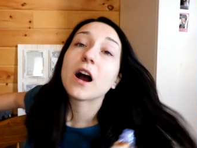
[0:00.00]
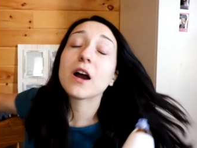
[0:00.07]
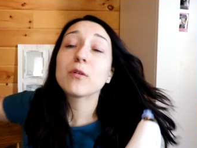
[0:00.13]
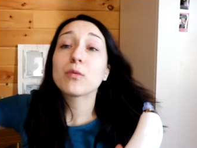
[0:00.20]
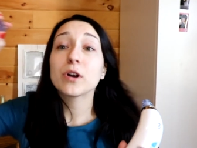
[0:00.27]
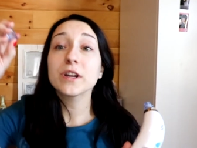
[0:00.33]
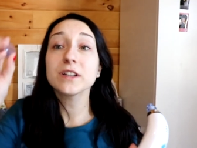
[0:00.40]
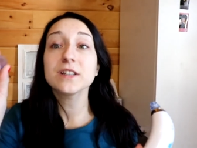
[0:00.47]
I
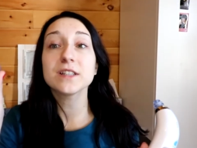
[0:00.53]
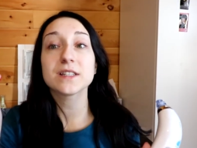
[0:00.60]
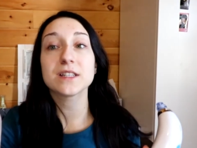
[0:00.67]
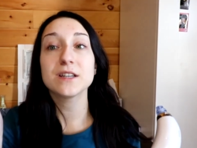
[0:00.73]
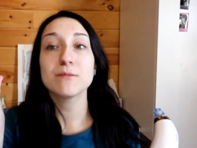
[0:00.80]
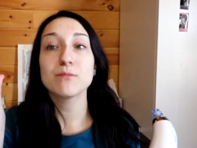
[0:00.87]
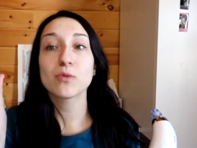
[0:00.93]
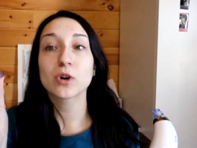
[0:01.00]
wanted to
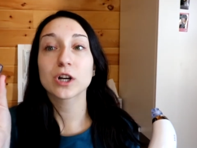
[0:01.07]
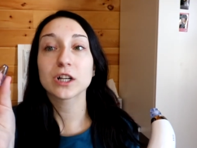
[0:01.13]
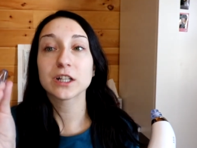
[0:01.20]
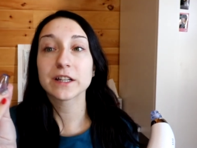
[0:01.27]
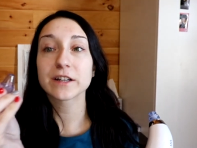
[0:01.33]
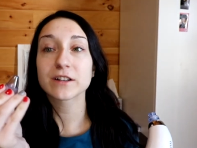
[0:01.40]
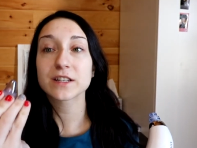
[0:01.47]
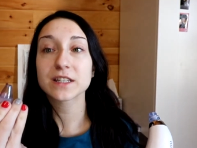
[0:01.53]
see more
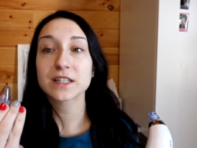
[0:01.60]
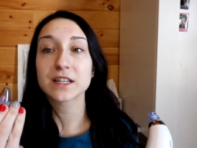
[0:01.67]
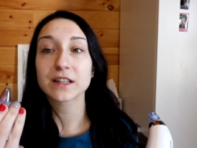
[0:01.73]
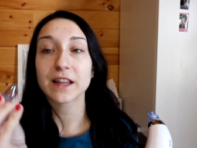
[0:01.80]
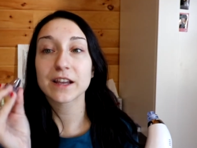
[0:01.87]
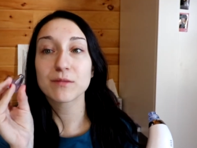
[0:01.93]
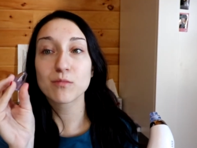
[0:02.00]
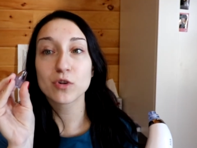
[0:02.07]
clear,
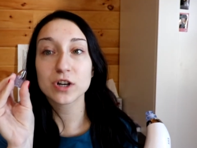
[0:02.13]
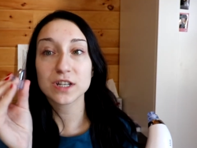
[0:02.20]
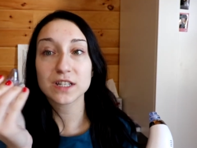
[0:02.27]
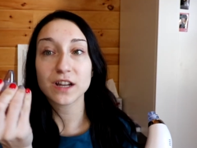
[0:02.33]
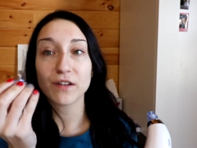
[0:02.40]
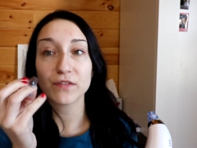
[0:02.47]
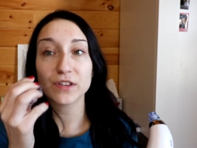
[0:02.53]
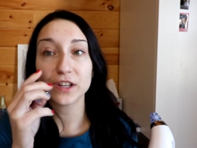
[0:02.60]
like more
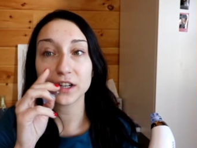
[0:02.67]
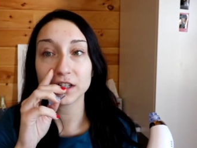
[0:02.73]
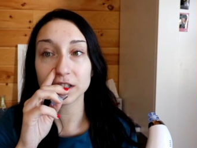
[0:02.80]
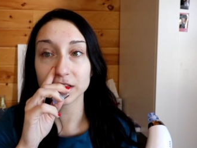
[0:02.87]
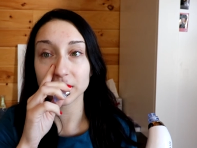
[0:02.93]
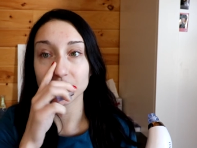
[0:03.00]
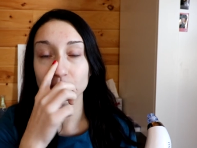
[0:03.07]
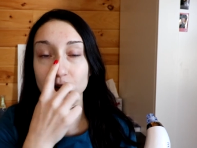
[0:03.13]
stuff in the
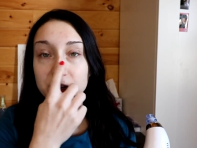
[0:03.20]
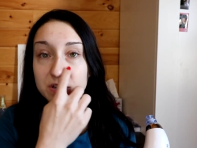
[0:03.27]
clear one,